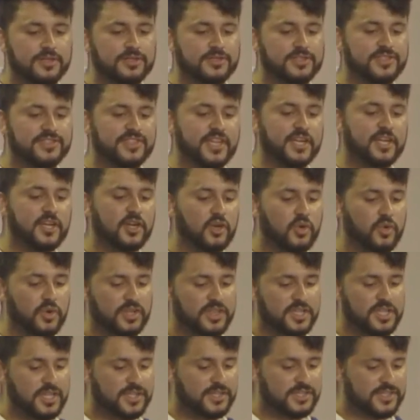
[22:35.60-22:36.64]
to 2
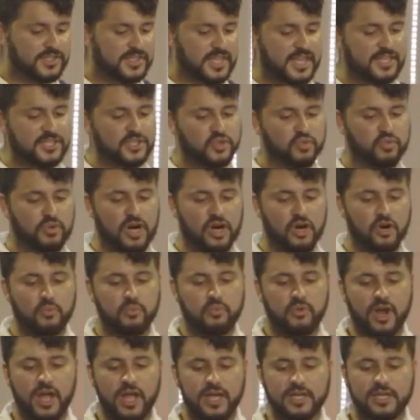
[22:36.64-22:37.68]
Corinthians
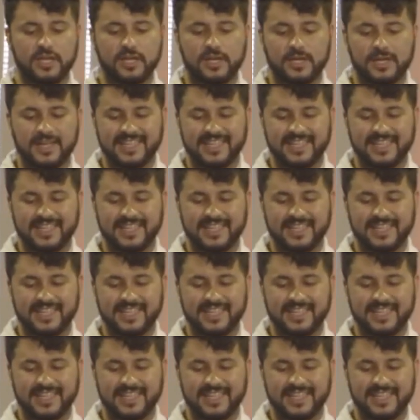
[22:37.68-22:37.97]
10:12, right?